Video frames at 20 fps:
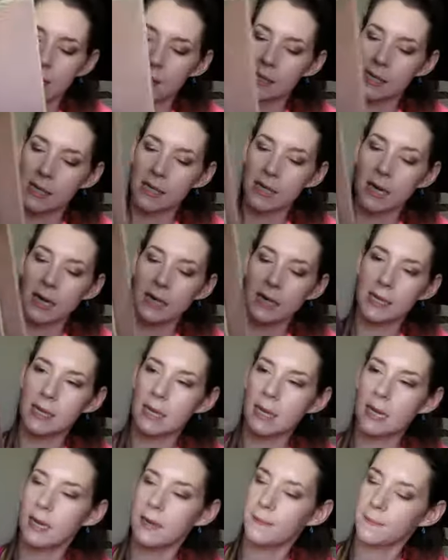Seed
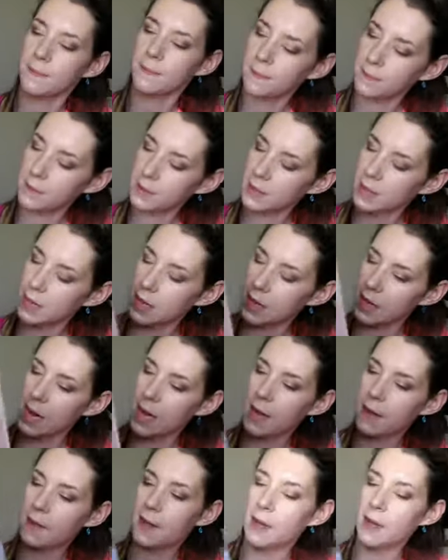idea.
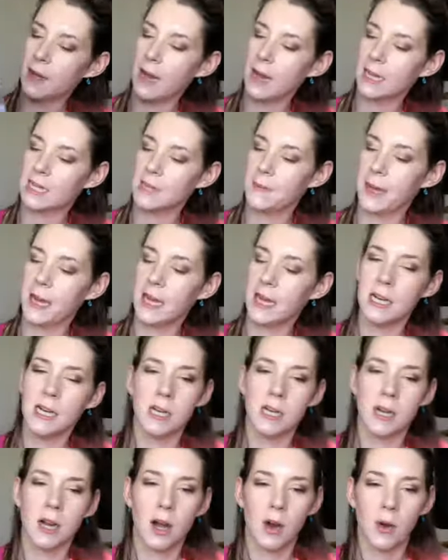And the next page,
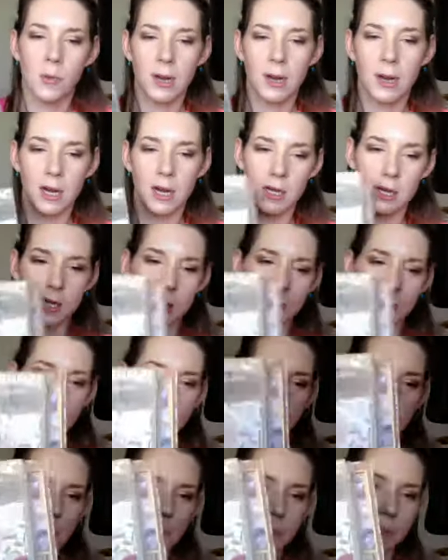oh my gosh, this
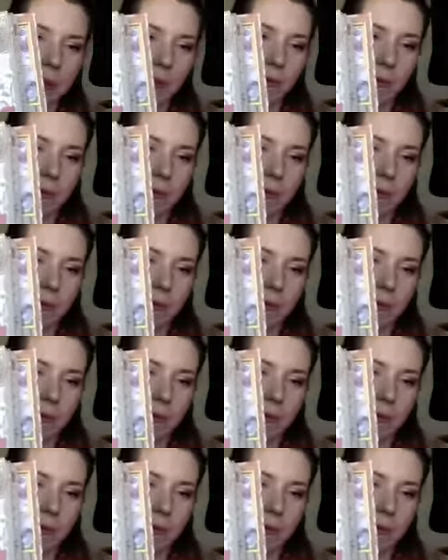is like one